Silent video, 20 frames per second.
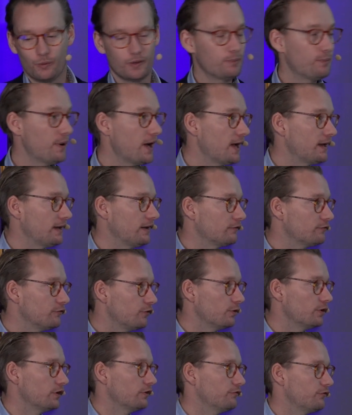Padlet
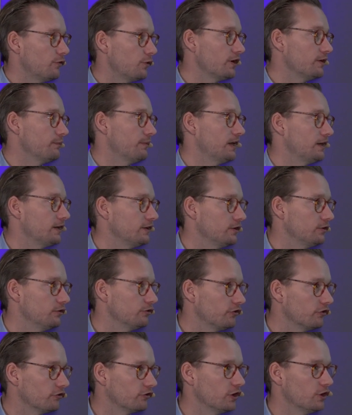40 million
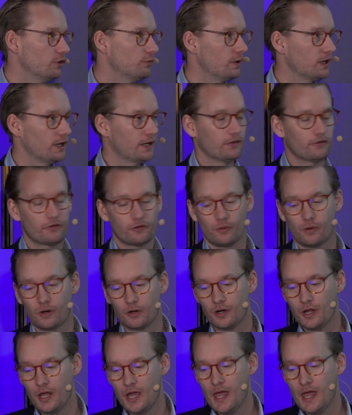users globally and so on.